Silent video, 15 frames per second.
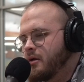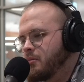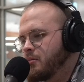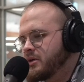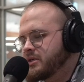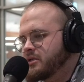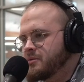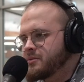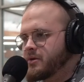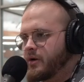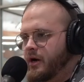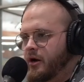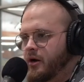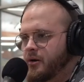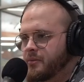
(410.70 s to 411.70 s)
Muslims or
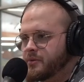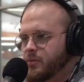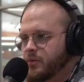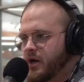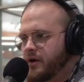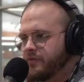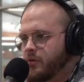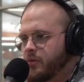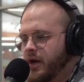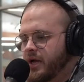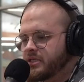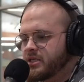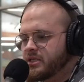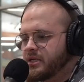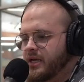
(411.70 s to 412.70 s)
Arabs, whatever. Yeah. Right?
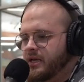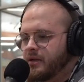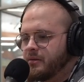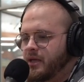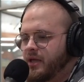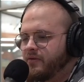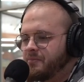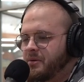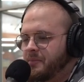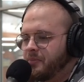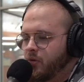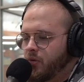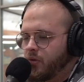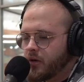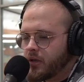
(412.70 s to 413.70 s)
It's just like even
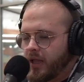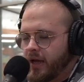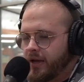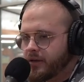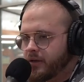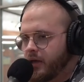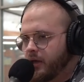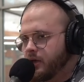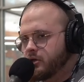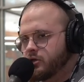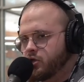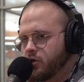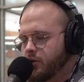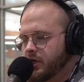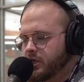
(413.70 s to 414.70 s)
people who are like
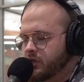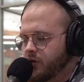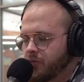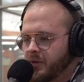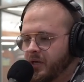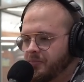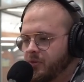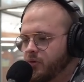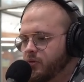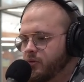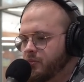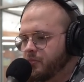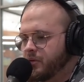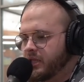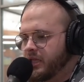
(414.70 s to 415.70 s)
Jewish or people
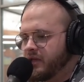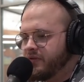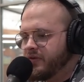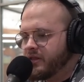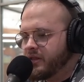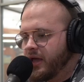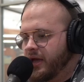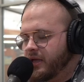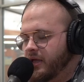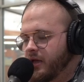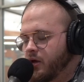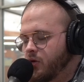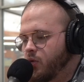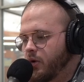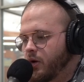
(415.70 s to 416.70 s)
who believe in like
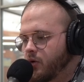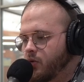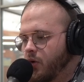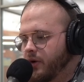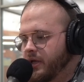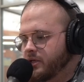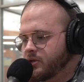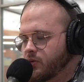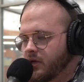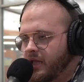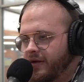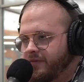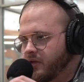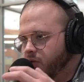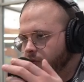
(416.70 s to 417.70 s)
quote unquote Israel
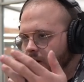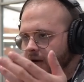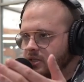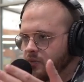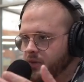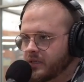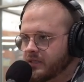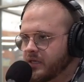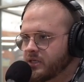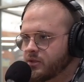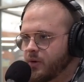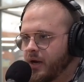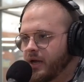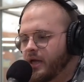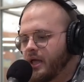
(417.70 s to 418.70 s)
having the right to exist.
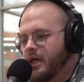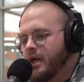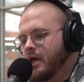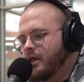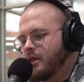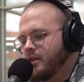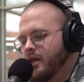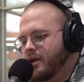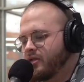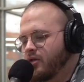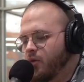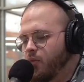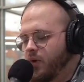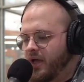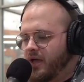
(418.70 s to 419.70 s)
Right? Like
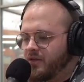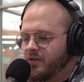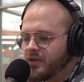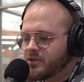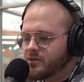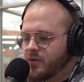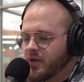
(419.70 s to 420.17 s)
the way the